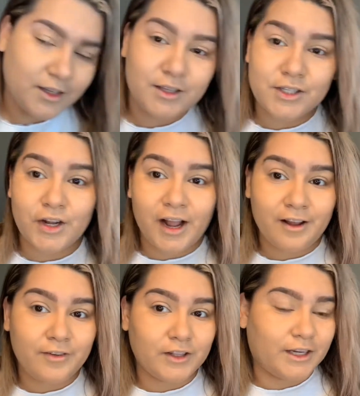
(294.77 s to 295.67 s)
So I
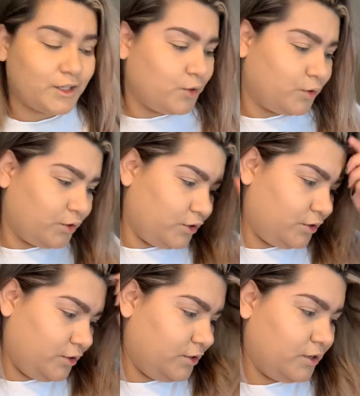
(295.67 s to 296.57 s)
felt like a
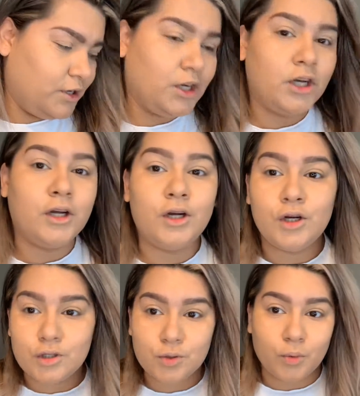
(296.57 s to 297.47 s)
total
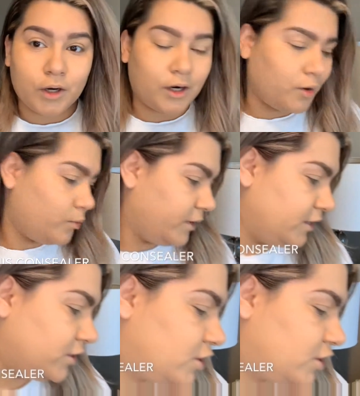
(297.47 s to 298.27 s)
dork when